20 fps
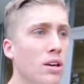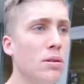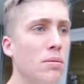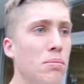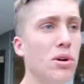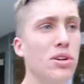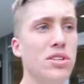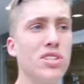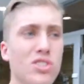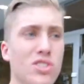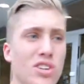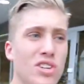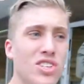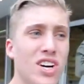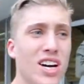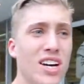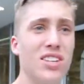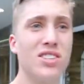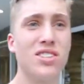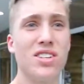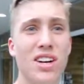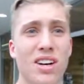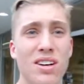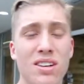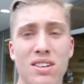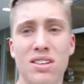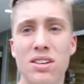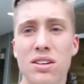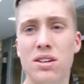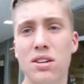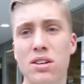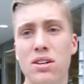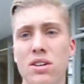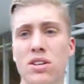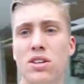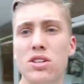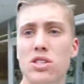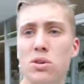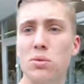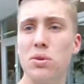Percy's not training today,
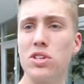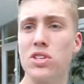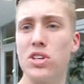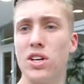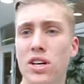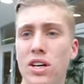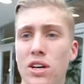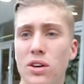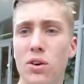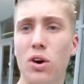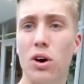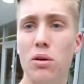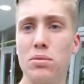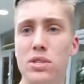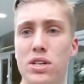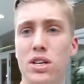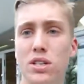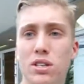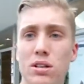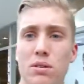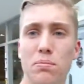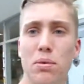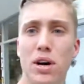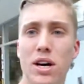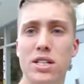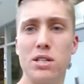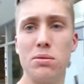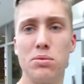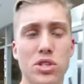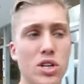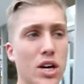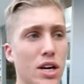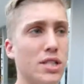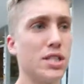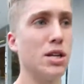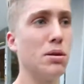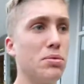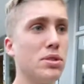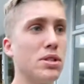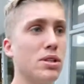so we're just gonna hit an arm session, biceps,
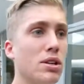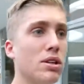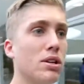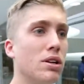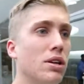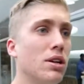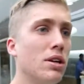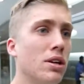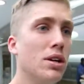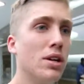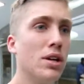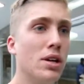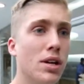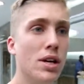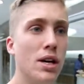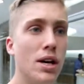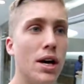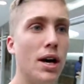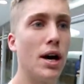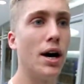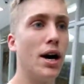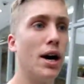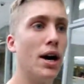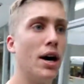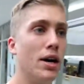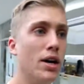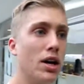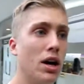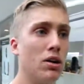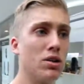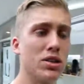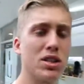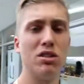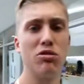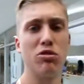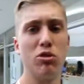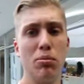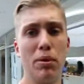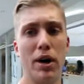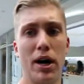triceps. I was keen
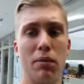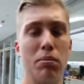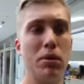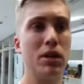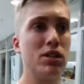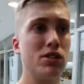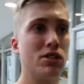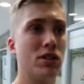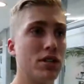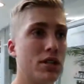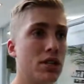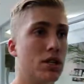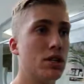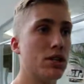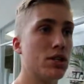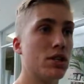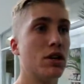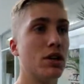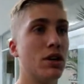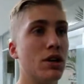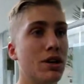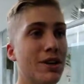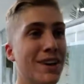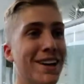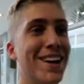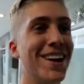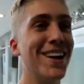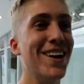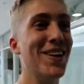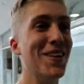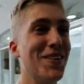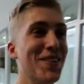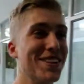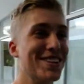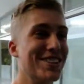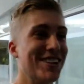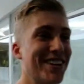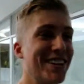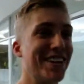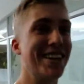for back, but he's not here, so we're
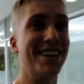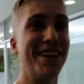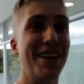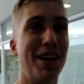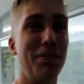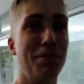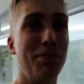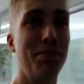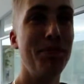just gonna hit it up.